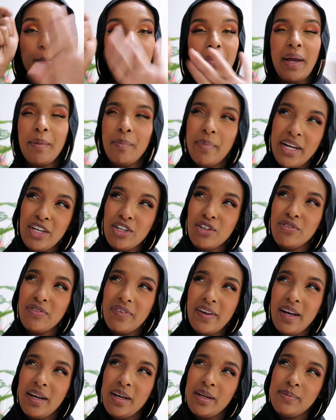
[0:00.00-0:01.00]
my
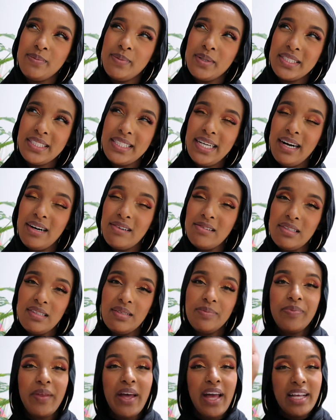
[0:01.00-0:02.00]
microfiber
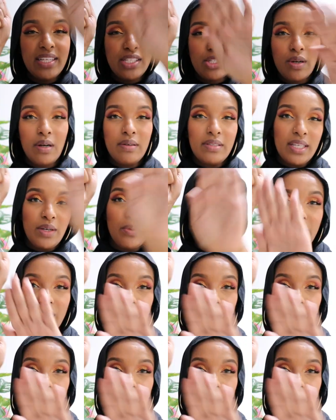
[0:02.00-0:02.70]
towel. So I was like